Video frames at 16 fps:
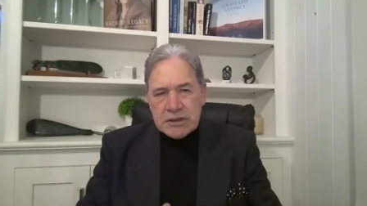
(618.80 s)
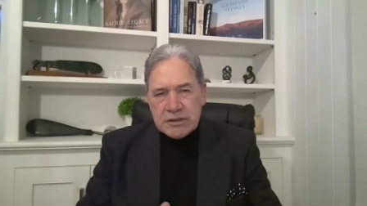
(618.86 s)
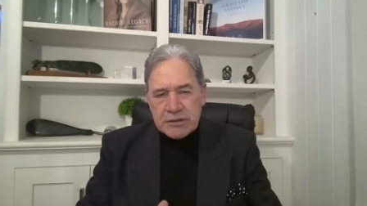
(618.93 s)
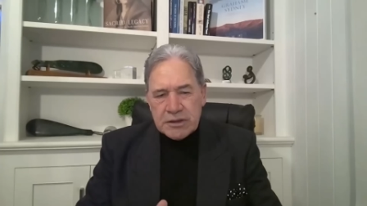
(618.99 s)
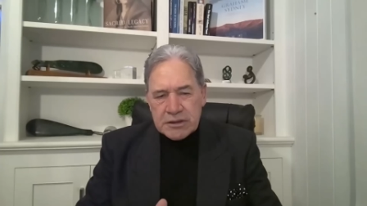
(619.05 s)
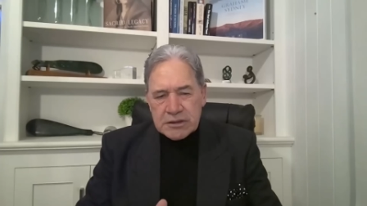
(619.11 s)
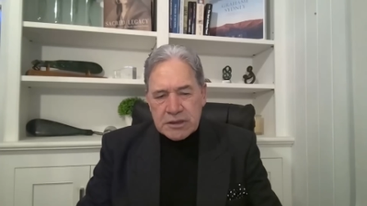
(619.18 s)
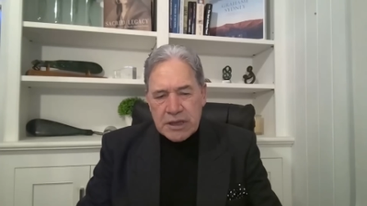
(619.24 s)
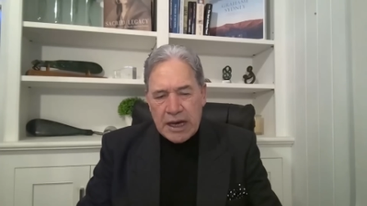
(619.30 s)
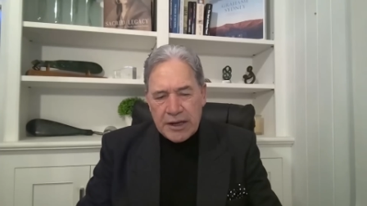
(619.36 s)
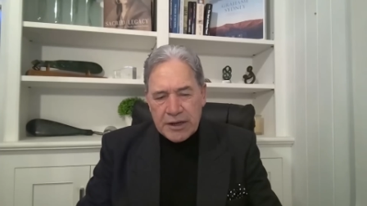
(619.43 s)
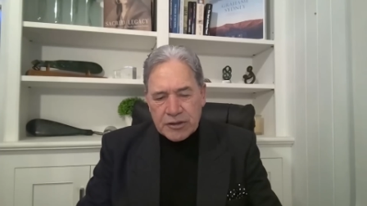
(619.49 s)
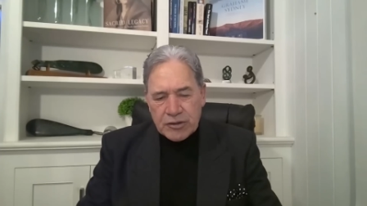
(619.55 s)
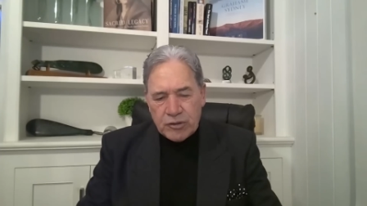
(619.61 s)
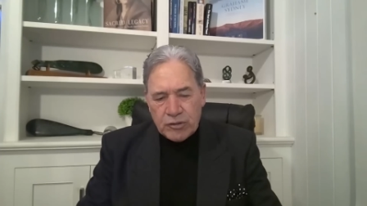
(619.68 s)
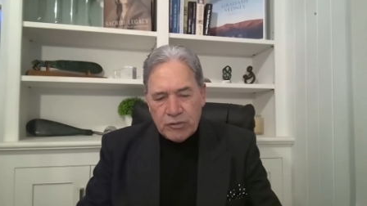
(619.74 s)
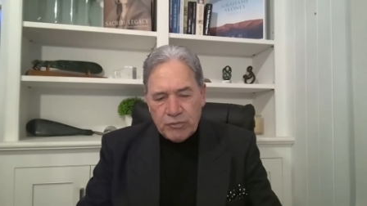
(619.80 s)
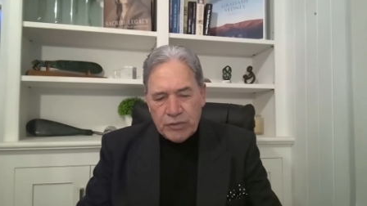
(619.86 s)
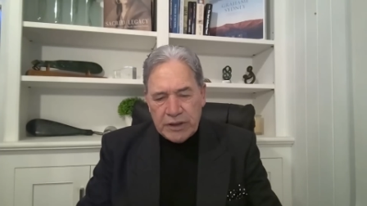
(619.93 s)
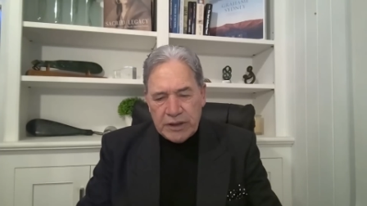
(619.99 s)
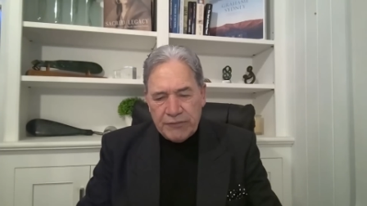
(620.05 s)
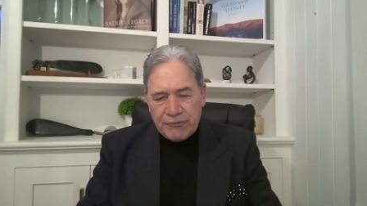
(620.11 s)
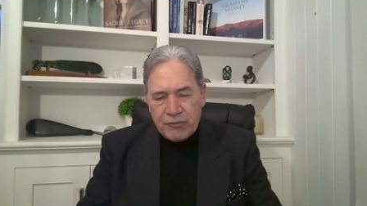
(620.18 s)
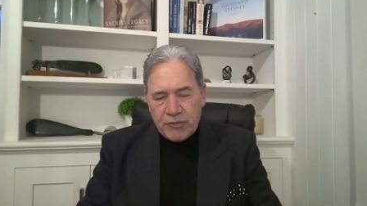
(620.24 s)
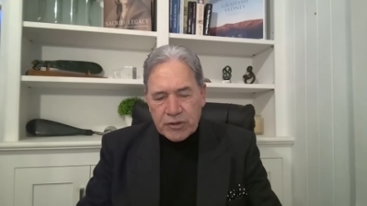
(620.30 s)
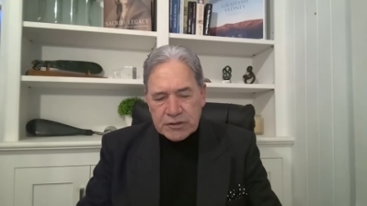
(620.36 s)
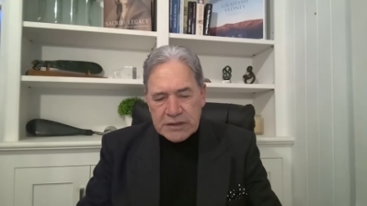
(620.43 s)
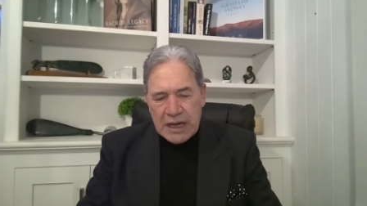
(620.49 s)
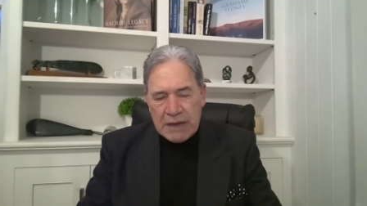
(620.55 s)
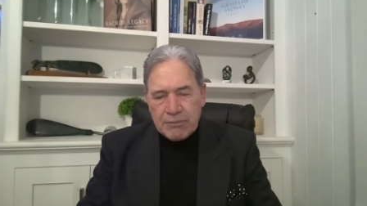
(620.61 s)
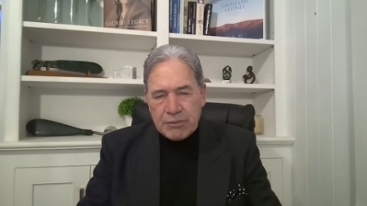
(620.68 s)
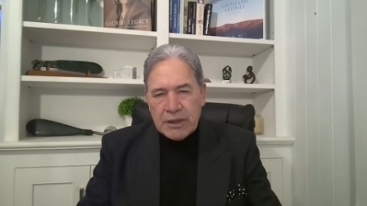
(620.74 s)
was this article where, for
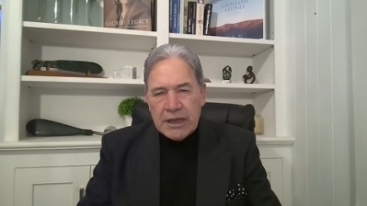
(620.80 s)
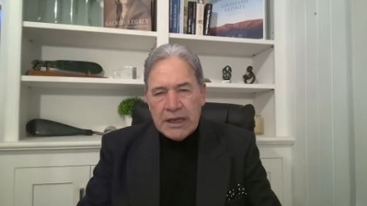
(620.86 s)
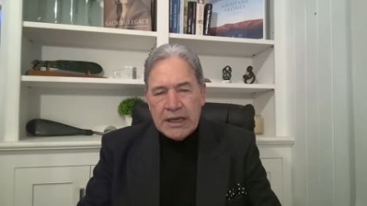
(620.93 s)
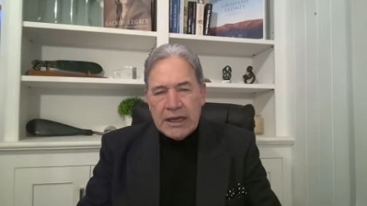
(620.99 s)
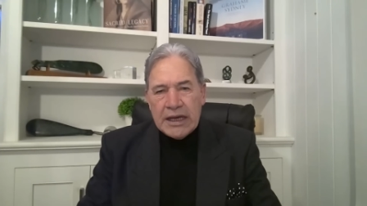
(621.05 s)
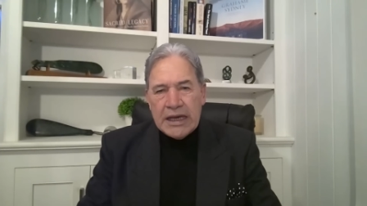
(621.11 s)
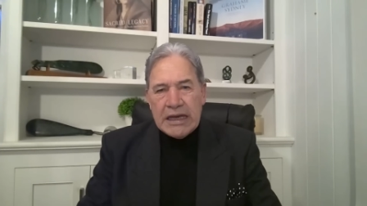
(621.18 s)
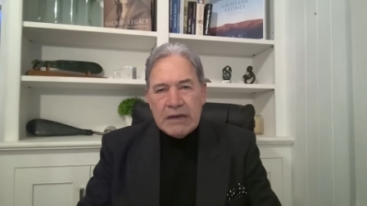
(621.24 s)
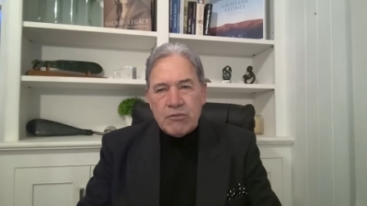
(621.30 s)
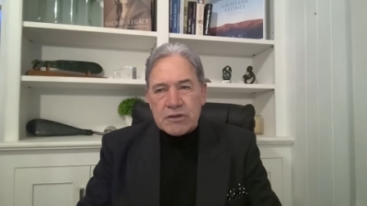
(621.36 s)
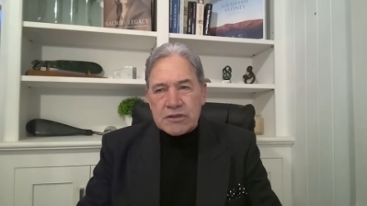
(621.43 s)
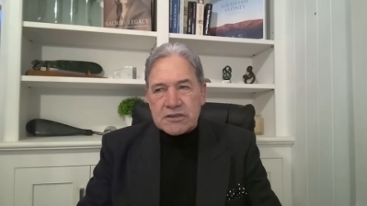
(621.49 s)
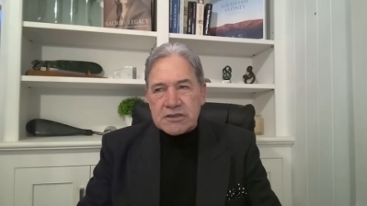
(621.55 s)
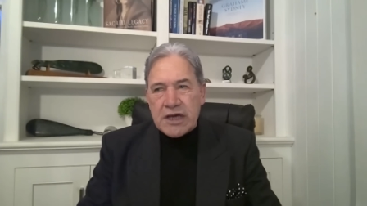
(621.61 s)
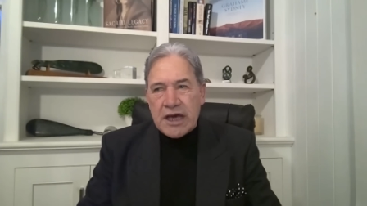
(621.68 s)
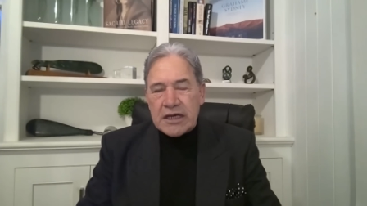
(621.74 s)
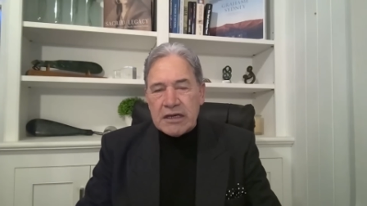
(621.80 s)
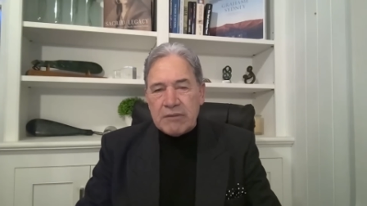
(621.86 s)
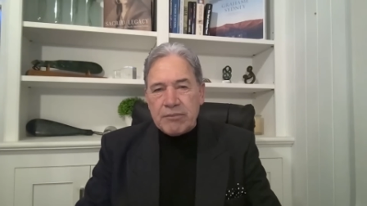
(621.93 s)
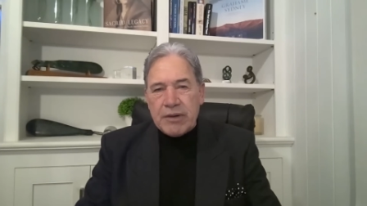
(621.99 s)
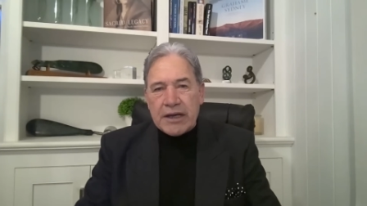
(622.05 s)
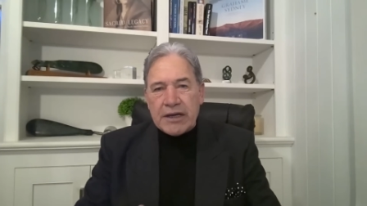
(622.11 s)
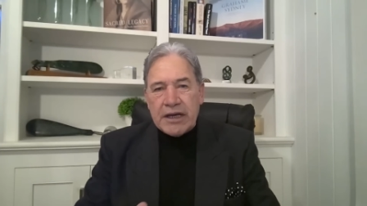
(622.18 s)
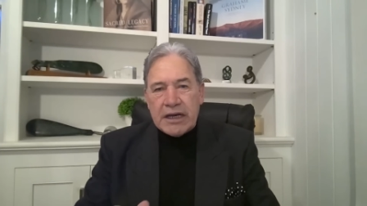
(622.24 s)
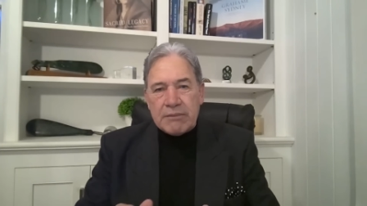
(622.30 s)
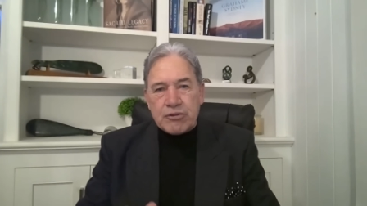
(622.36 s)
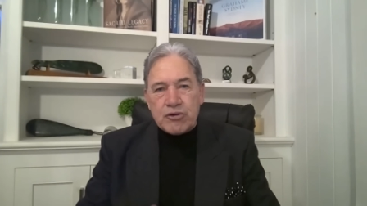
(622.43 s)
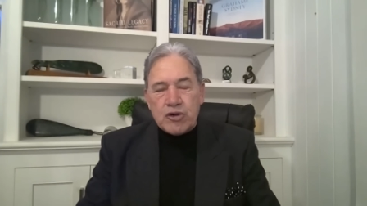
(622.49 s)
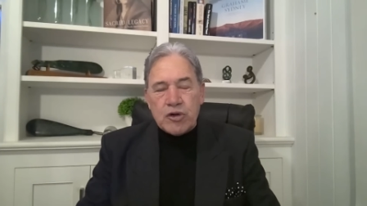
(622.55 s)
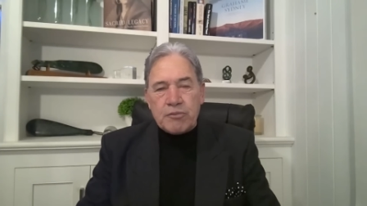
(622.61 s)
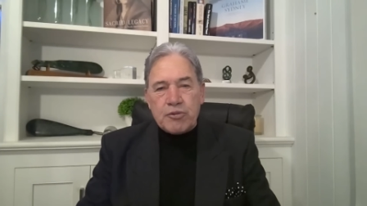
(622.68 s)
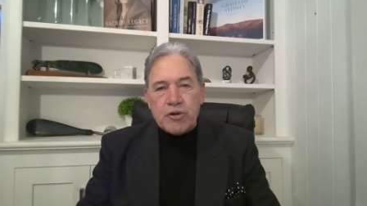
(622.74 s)
example, he was saying about "Hey,
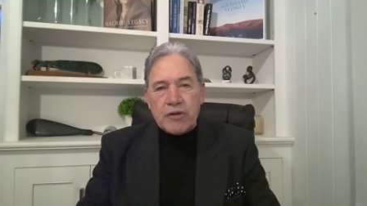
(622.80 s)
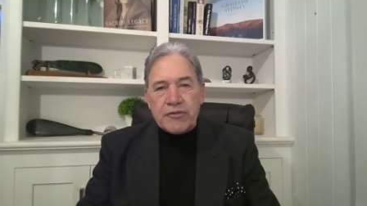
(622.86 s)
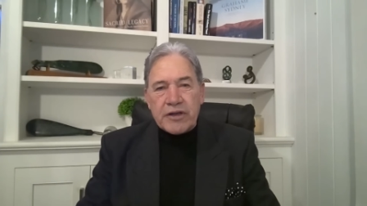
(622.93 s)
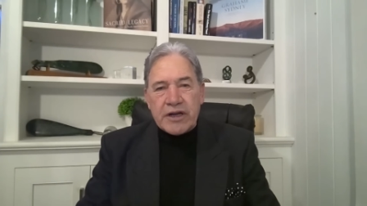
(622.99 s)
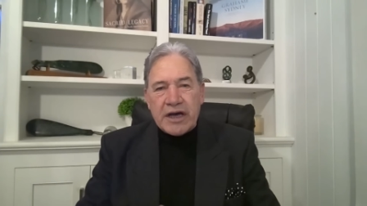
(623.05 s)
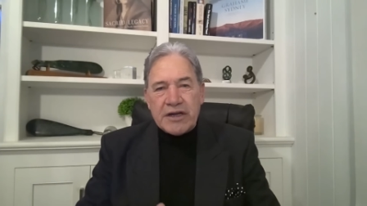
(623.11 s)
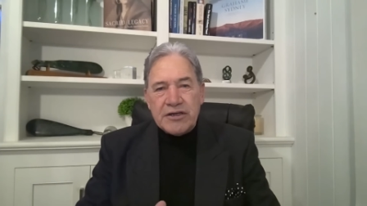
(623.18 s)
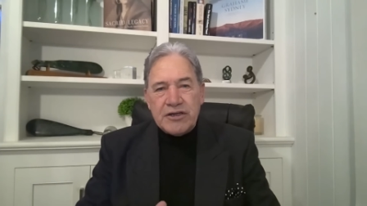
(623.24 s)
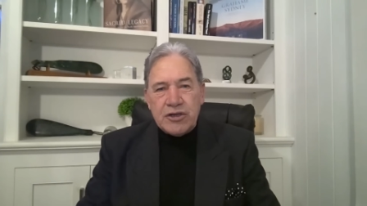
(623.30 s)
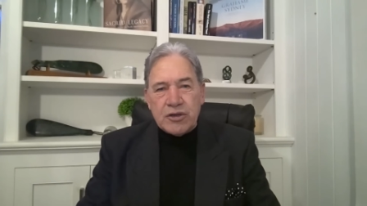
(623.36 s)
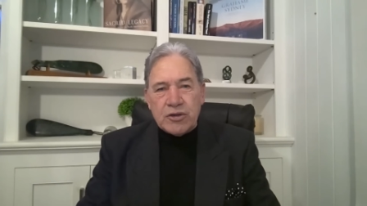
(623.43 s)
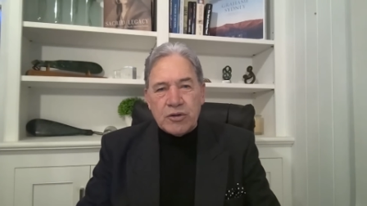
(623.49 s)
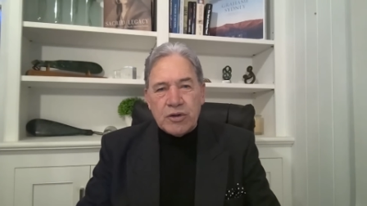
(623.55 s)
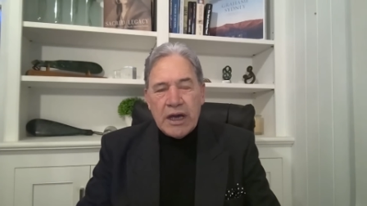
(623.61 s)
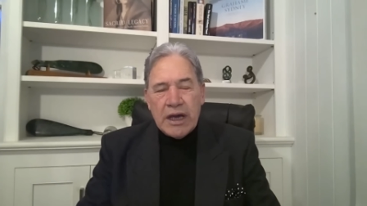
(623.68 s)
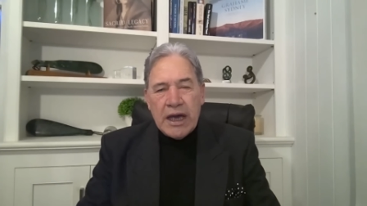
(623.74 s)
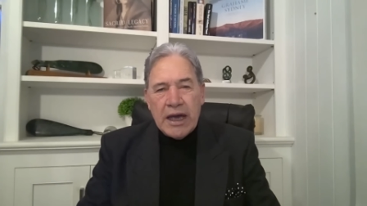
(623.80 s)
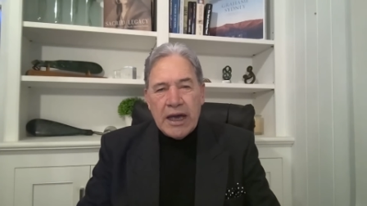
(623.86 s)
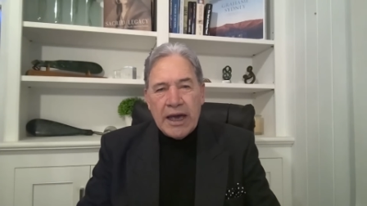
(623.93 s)
poor, poor" that I knew,